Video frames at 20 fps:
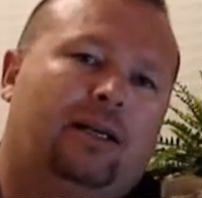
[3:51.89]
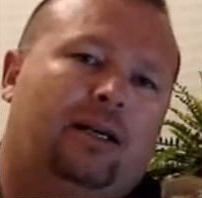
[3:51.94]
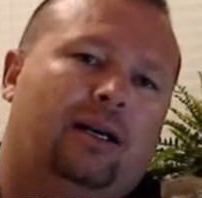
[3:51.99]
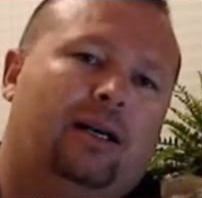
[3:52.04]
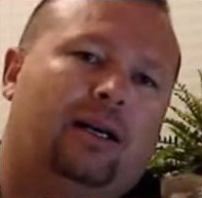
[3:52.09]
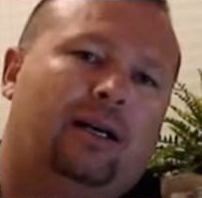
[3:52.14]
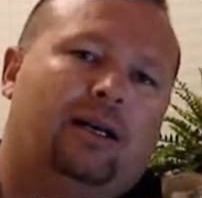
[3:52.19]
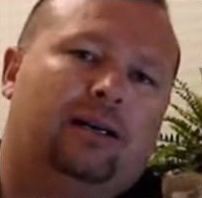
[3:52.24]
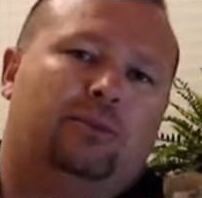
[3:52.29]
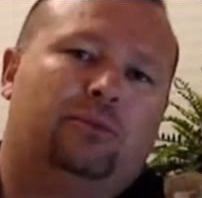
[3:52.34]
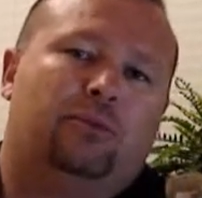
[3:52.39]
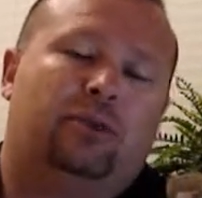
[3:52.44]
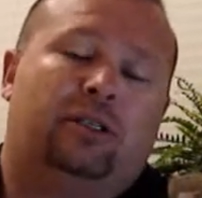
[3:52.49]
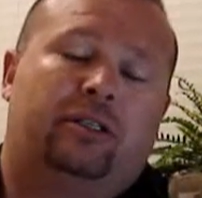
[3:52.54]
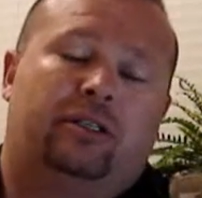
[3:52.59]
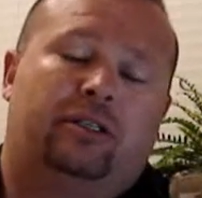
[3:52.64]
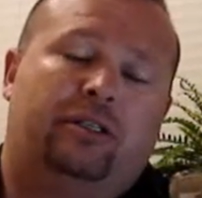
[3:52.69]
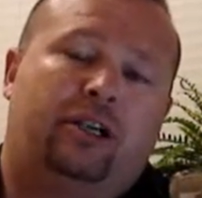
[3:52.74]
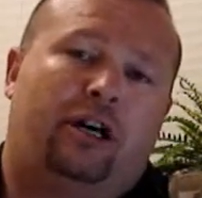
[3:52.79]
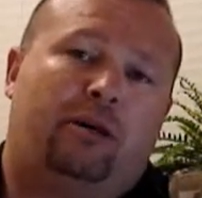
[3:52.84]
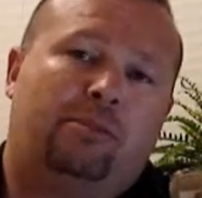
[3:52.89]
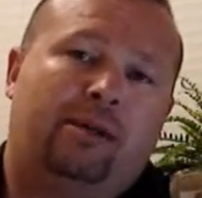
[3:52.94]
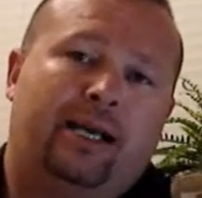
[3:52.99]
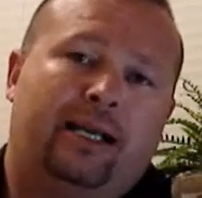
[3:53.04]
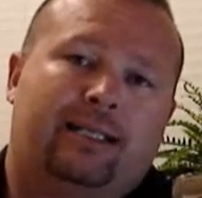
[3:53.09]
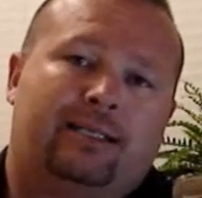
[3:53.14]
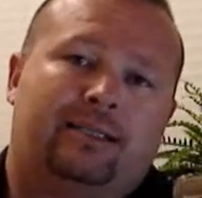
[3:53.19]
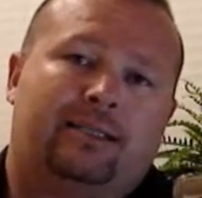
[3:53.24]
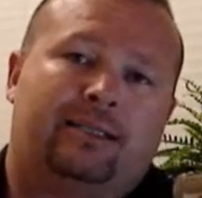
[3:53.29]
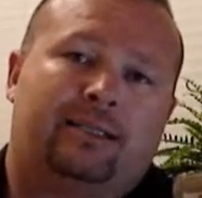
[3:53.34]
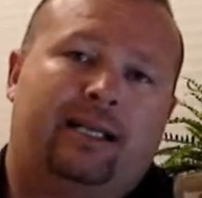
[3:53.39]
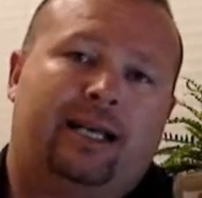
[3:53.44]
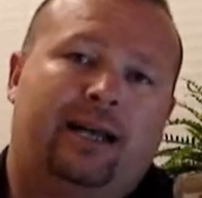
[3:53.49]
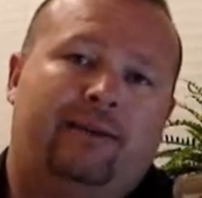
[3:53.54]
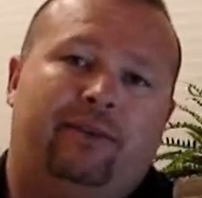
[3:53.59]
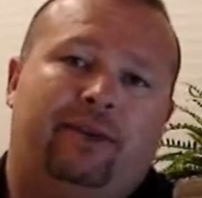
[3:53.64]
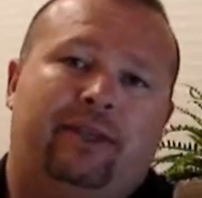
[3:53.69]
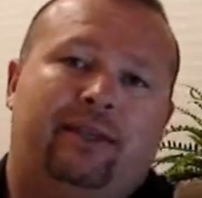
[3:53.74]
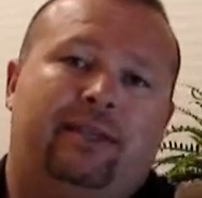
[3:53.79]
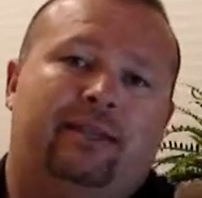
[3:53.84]
One of the drawbacks to
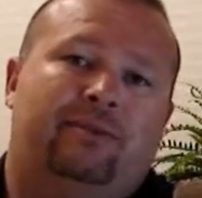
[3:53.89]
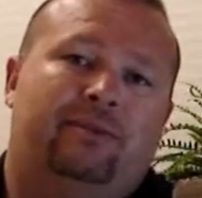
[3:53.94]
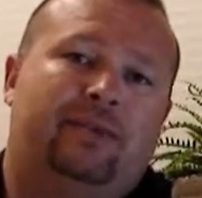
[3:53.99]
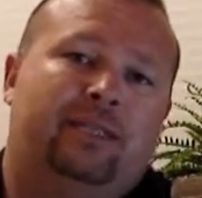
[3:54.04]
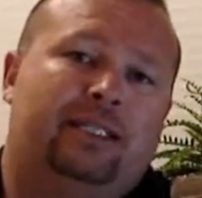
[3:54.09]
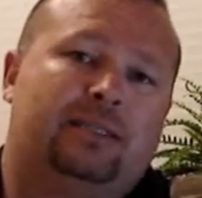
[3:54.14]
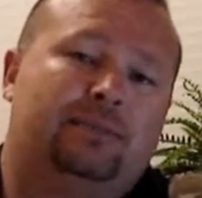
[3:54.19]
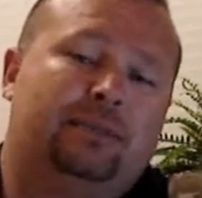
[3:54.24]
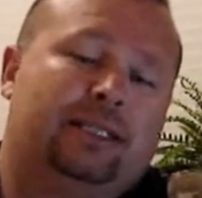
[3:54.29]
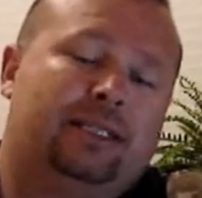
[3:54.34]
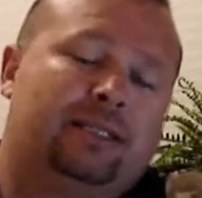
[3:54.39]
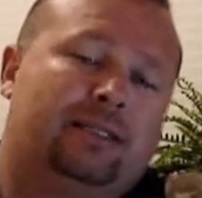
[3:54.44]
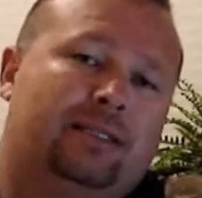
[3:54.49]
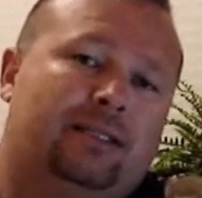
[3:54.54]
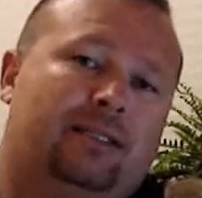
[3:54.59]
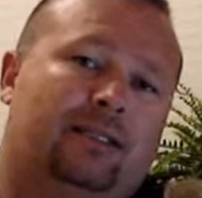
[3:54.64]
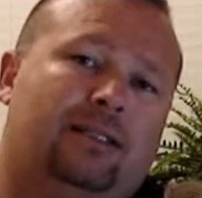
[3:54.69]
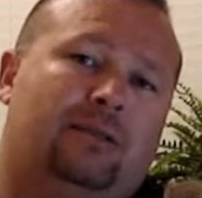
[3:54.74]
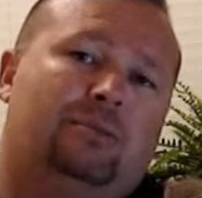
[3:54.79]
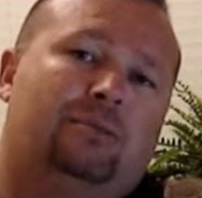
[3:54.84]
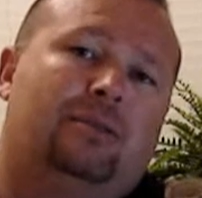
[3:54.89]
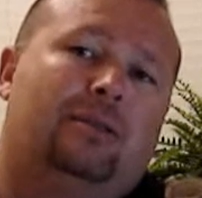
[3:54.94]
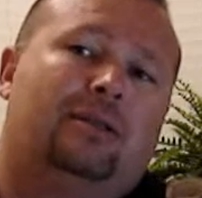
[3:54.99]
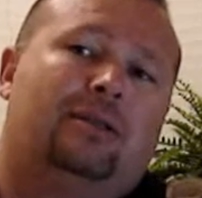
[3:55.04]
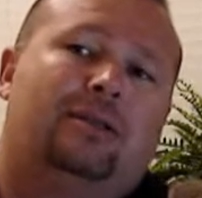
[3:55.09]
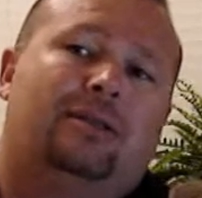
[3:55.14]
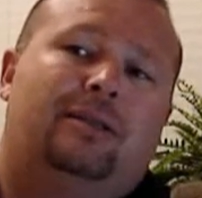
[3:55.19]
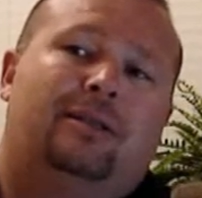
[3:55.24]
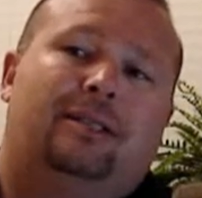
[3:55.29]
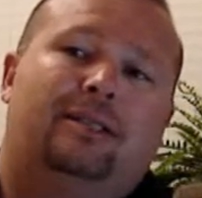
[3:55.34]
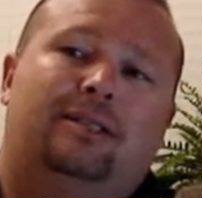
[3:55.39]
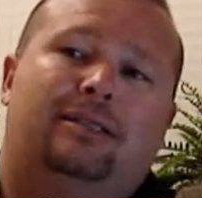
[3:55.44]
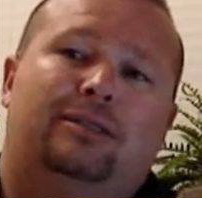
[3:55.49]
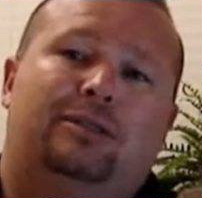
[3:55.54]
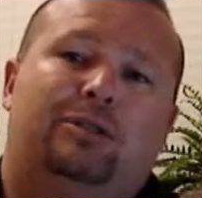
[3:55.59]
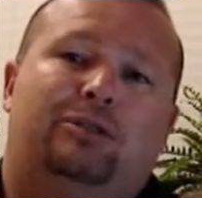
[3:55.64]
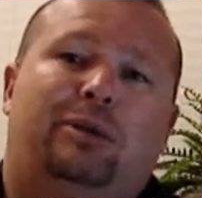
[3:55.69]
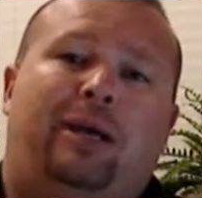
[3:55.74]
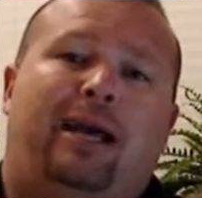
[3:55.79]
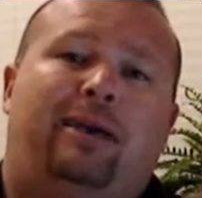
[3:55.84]
having investment income
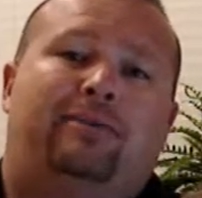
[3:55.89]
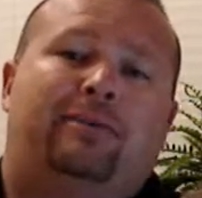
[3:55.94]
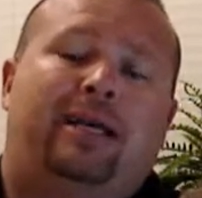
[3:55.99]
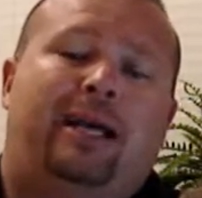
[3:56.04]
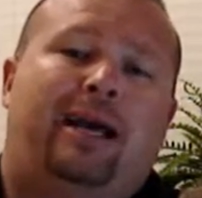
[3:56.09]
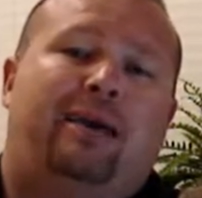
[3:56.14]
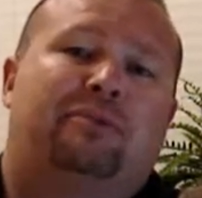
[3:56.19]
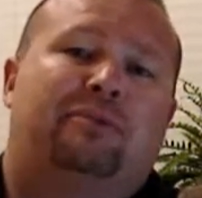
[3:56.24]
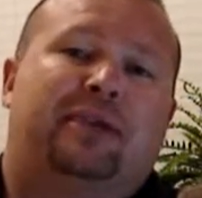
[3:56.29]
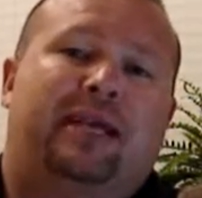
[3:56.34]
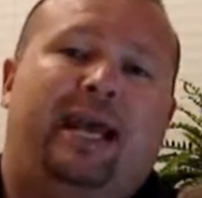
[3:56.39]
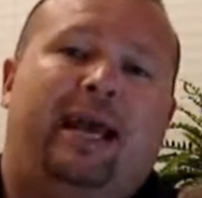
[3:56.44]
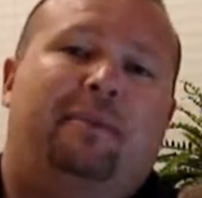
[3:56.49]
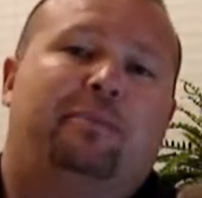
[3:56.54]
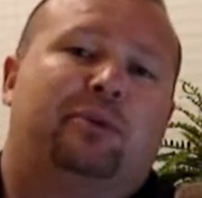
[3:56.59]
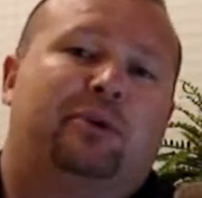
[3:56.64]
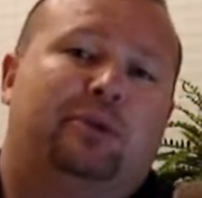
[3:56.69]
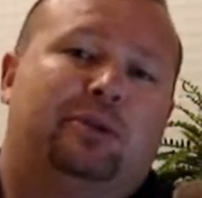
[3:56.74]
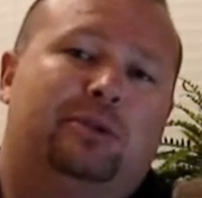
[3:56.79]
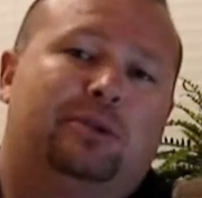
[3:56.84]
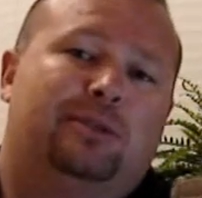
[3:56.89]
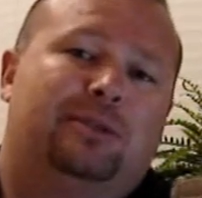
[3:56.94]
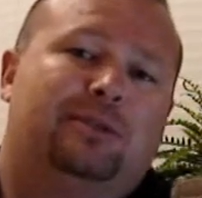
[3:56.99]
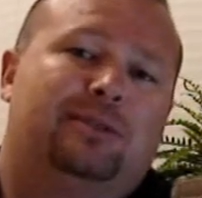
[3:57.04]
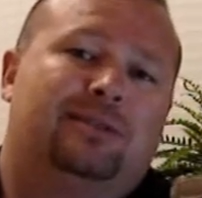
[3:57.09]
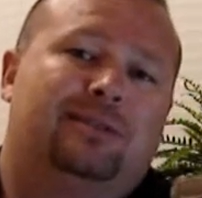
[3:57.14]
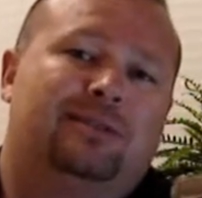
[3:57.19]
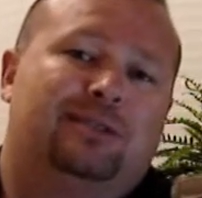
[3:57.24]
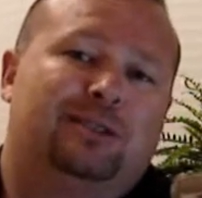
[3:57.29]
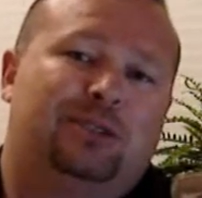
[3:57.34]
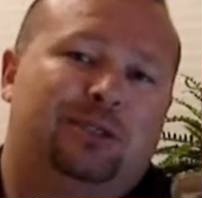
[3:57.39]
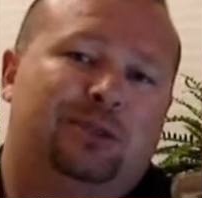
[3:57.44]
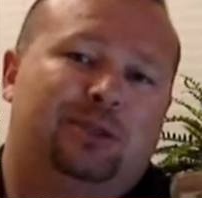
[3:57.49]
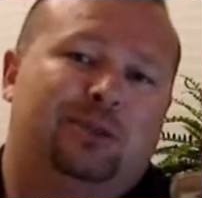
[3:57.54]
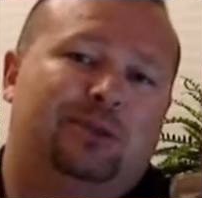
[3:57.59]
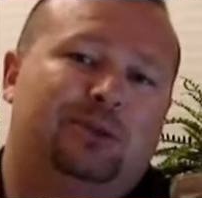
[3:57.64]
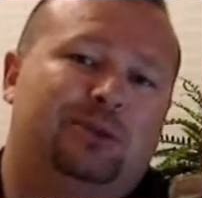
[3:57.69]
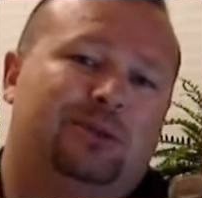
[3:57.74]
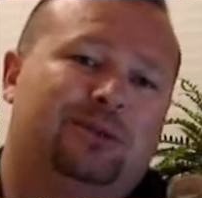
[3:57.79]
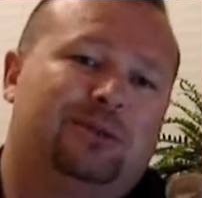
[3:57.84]
is you have to have capital
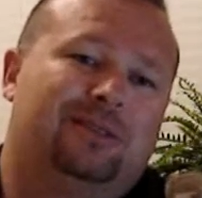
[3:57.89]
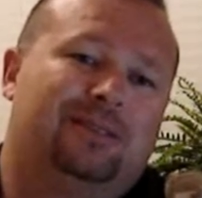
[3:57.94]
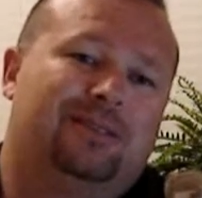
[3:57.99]
to